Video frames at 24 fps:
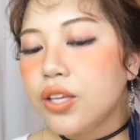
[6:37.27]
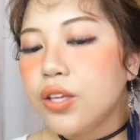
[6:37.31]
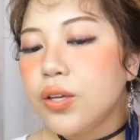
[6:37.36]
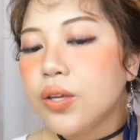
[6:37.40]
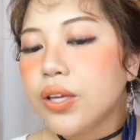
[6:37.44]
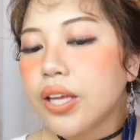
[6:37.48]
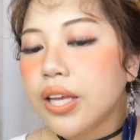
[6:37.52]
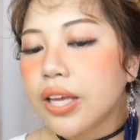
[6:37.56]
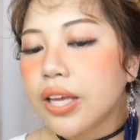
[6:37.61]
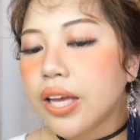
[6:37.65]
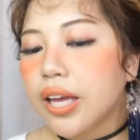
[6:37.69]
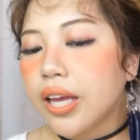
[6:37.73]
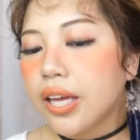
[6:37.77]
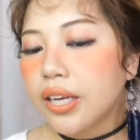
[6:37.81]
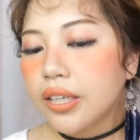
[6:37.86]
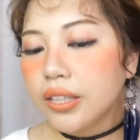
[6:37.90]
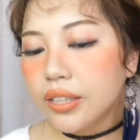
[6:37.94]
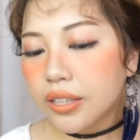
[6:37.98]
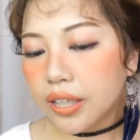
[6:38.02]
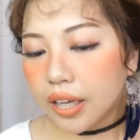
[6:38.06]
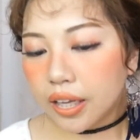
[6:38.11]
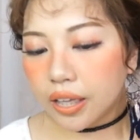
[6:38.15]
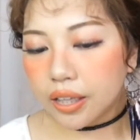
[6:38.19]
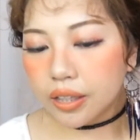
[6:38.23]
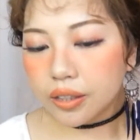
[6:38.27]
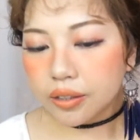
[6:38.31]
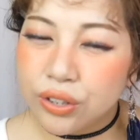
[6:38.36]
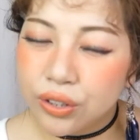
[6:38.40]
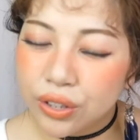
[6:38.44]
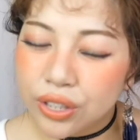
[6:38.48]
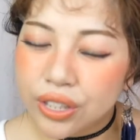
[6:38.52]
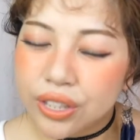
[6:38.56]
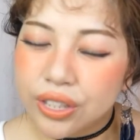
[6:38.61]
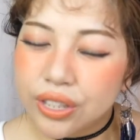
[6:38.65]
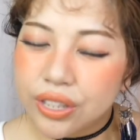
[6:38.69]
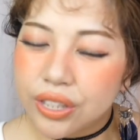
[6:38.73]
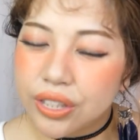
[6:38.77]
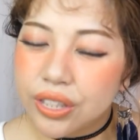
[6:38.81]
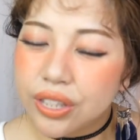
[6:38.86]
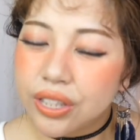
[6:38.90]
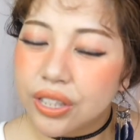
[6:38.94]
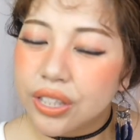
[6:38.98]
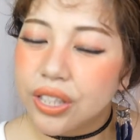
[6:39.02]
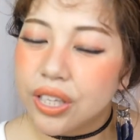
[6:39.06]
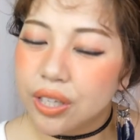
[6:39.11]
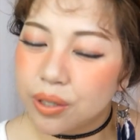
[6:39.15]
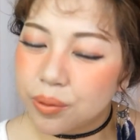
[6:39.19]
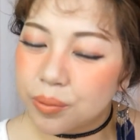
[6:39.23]
you can kind of tell. You
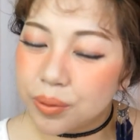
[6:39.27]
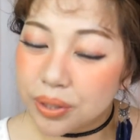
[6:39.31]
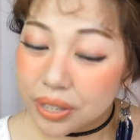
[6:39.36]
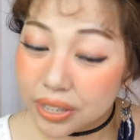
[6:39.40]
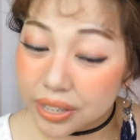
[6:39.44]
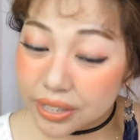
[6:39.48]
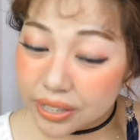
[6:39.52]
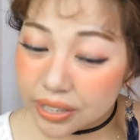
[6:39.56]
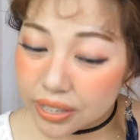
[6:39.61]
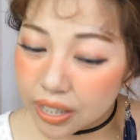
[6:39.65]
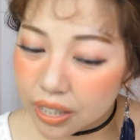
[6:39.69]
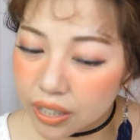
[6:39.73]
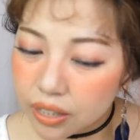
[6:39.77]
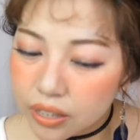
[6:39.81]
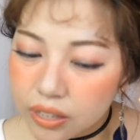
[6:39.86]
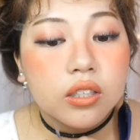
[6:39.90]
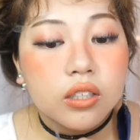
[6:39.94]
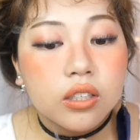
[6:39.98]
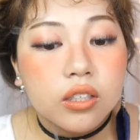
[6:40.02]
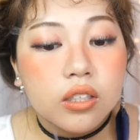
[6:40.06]
can really tell.